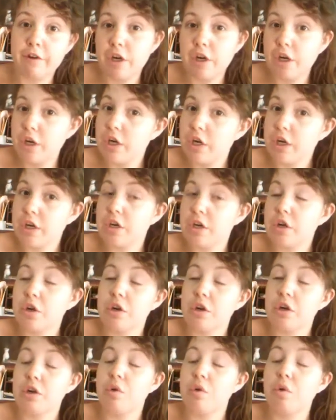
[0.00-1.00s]
for her.
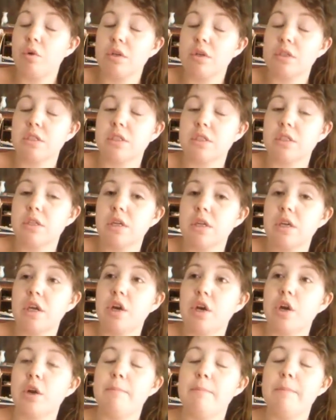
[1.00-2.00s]

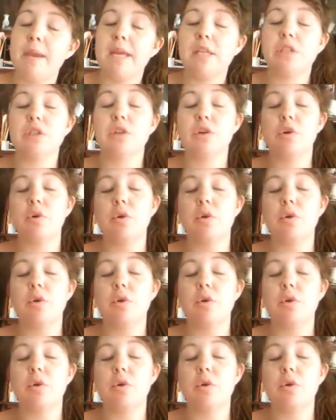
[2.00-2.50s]
Her major